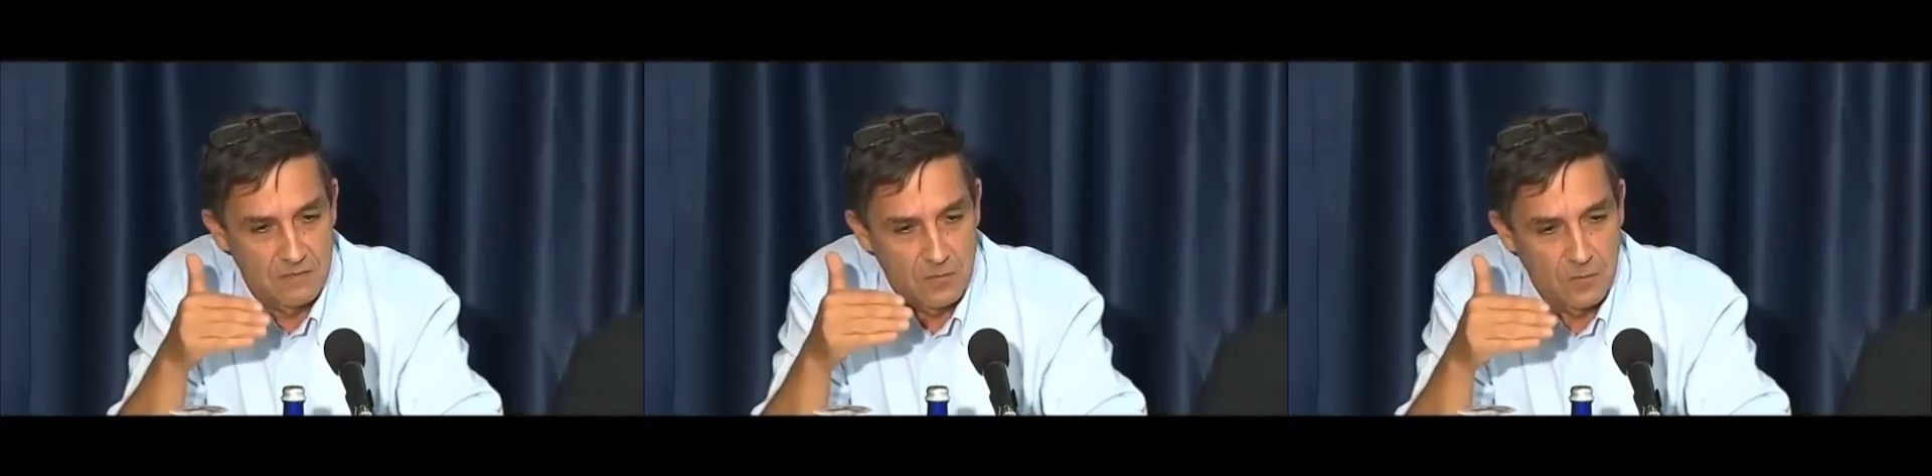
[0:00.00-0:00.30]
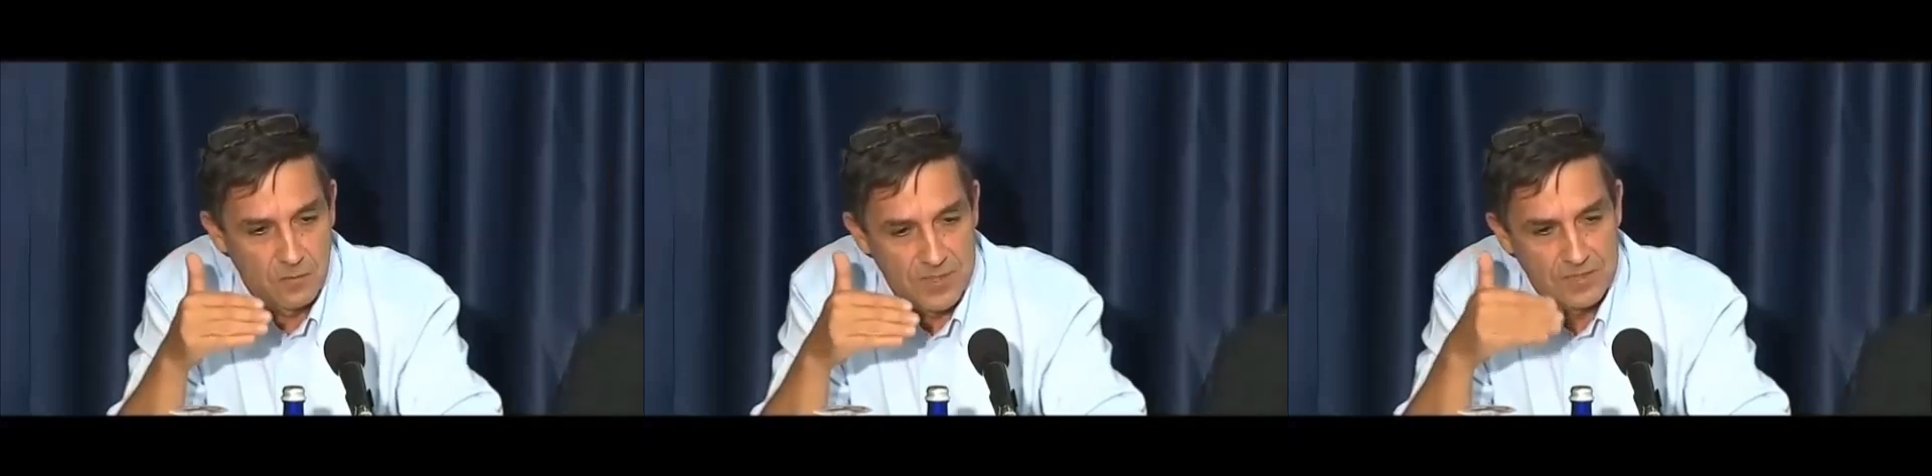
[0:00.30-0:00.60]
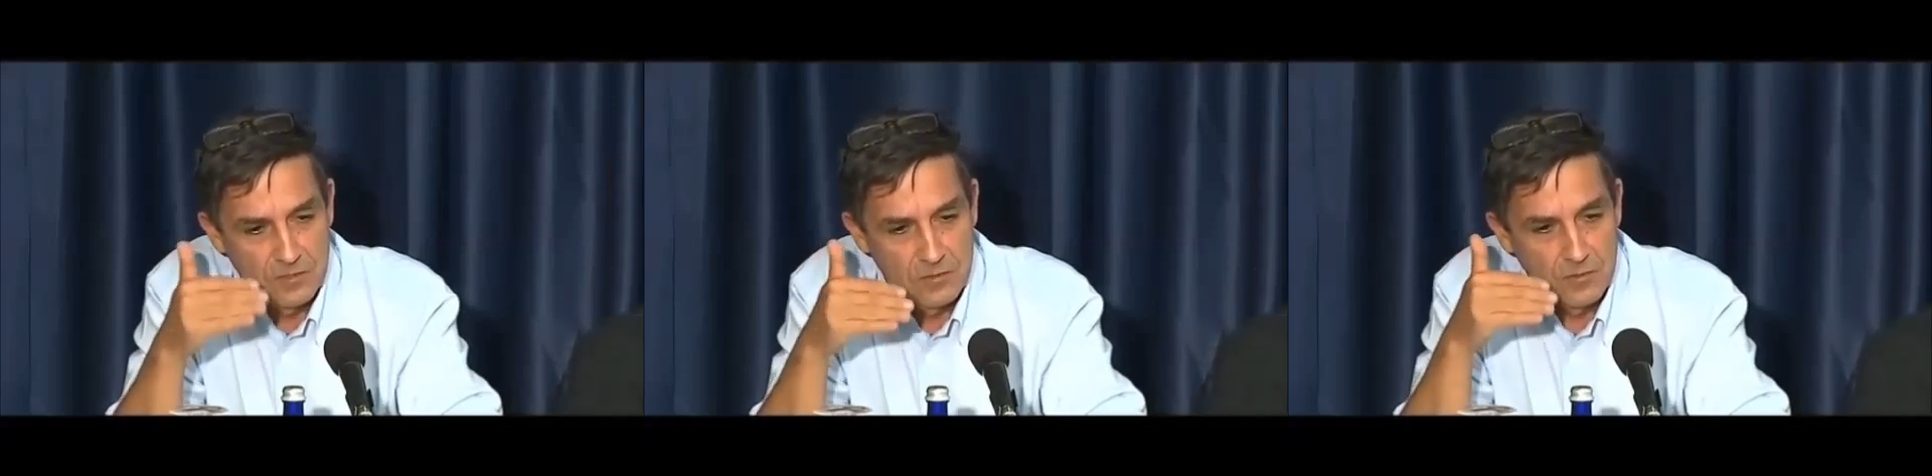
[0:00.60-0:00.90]

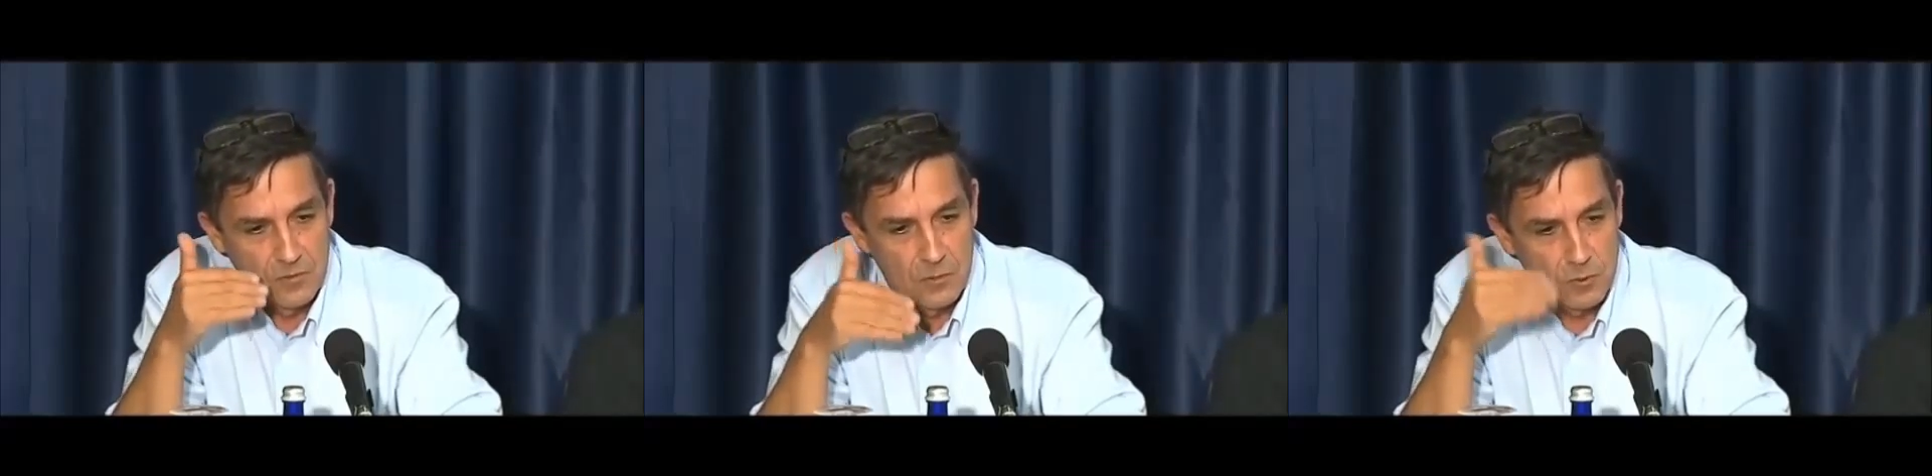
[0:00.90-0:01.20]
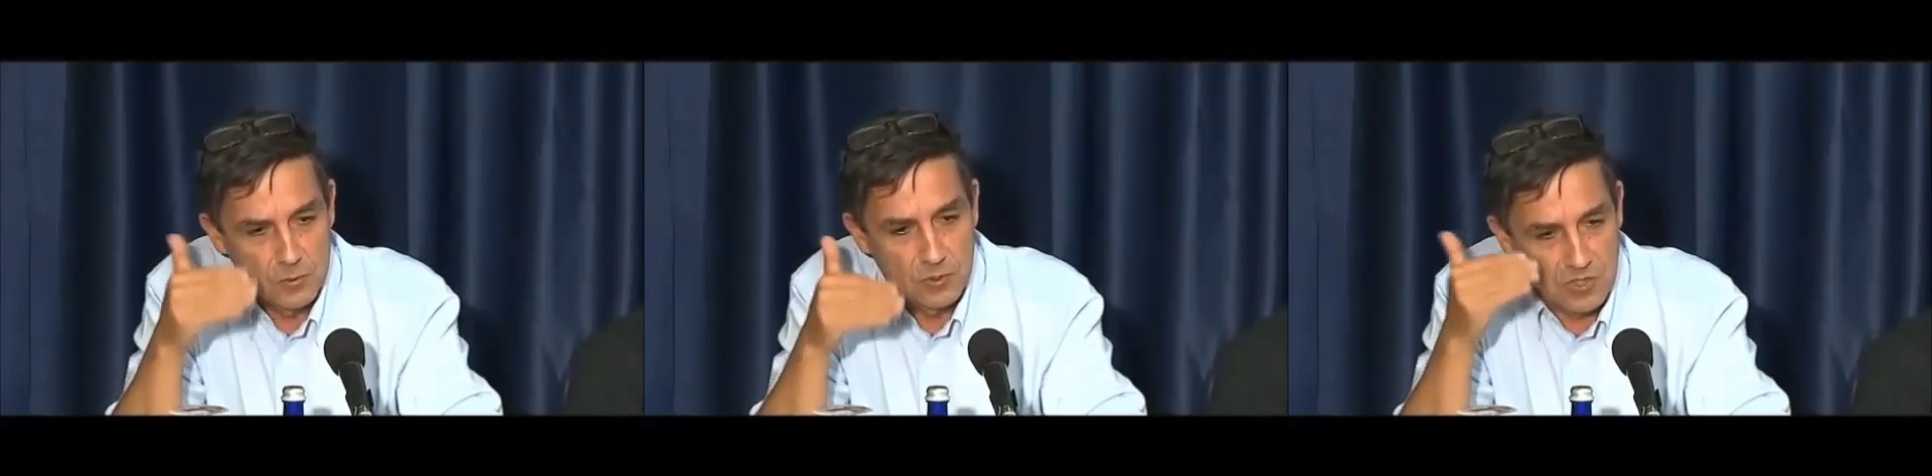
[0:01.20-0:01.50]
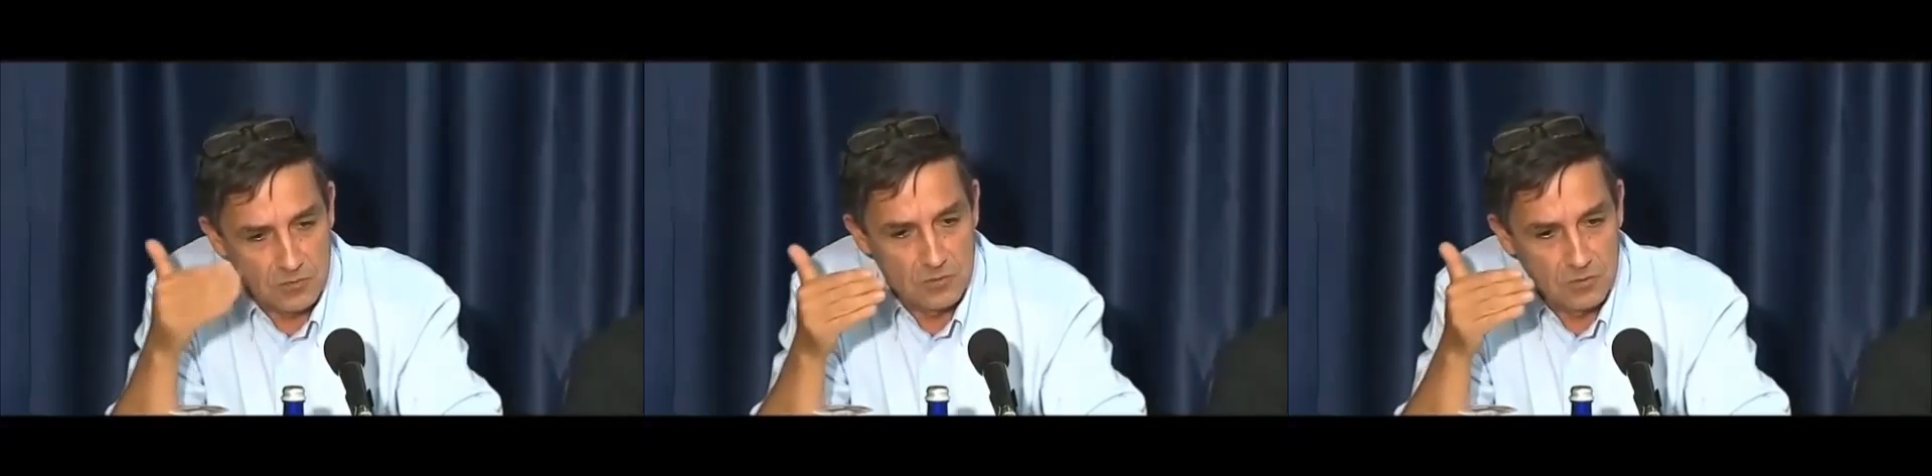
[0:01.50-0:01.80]
within a European
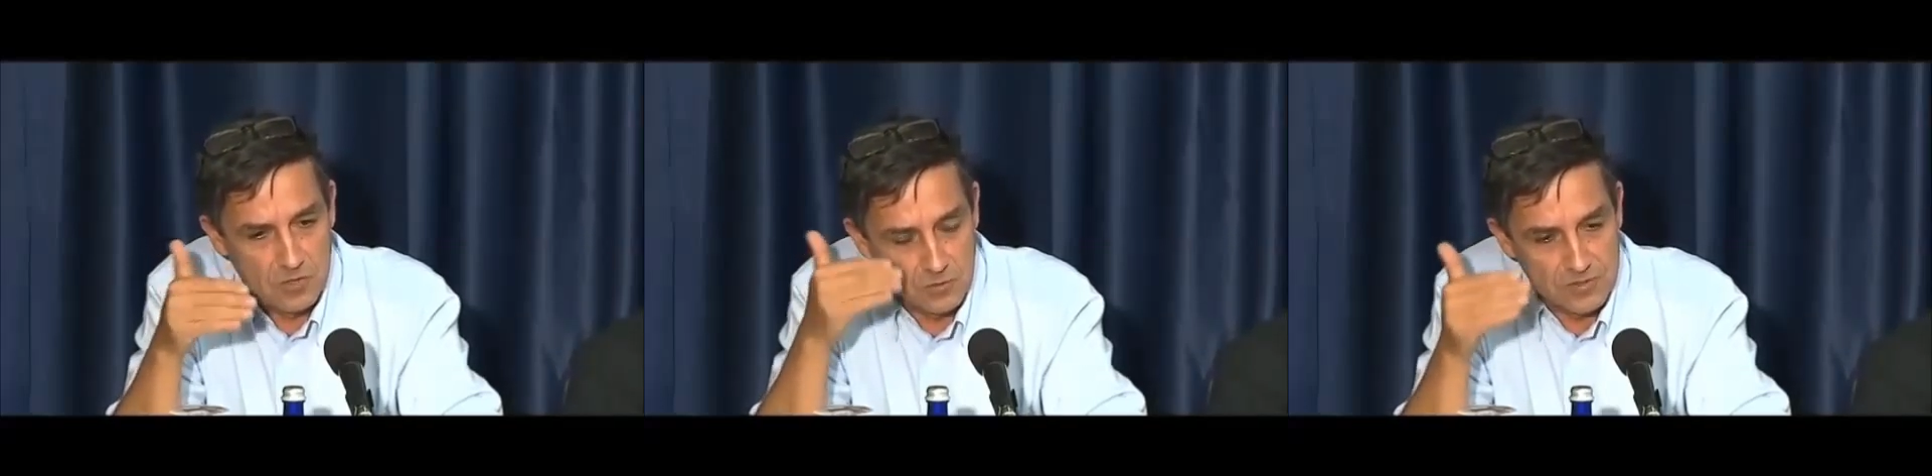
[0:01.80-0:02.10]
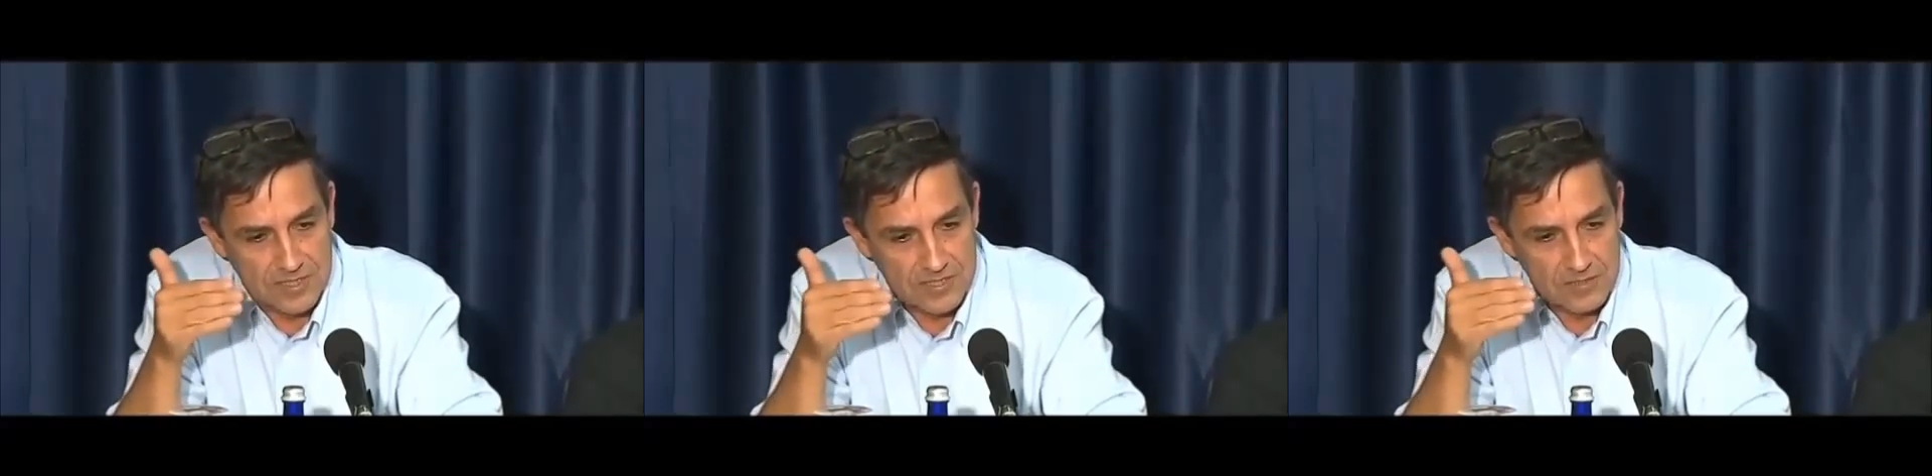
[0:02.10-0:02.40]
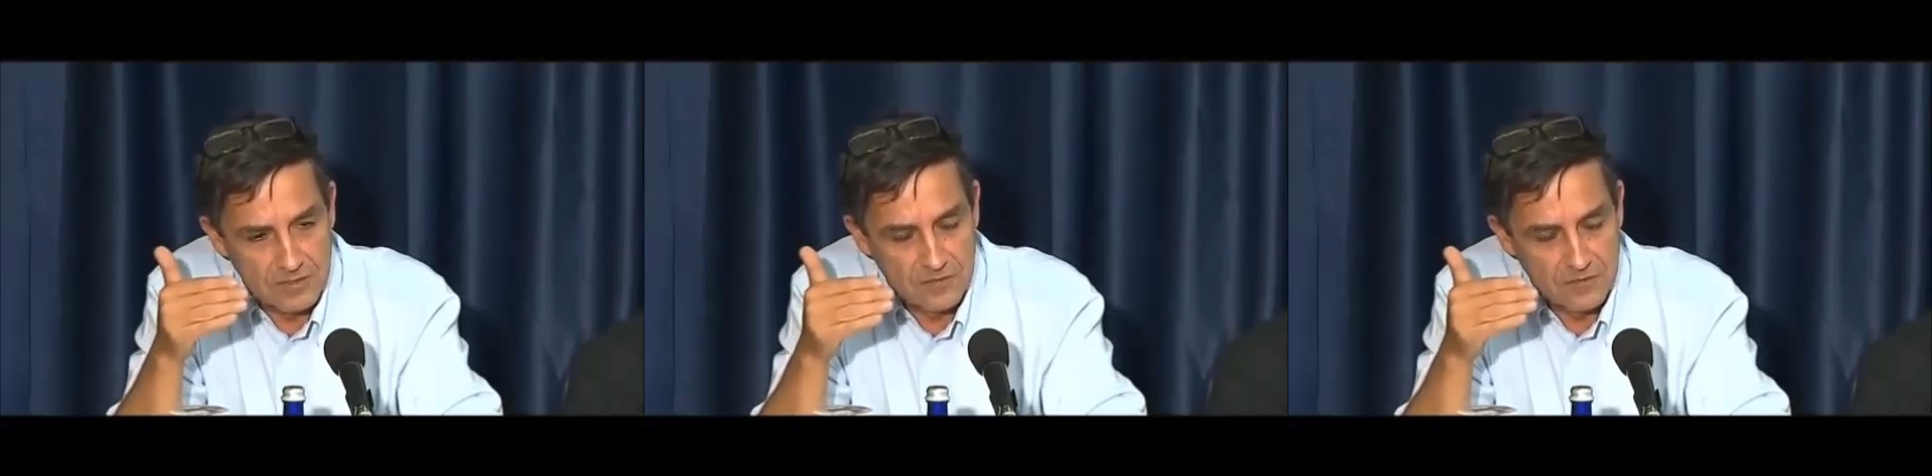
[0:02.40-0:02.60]
context,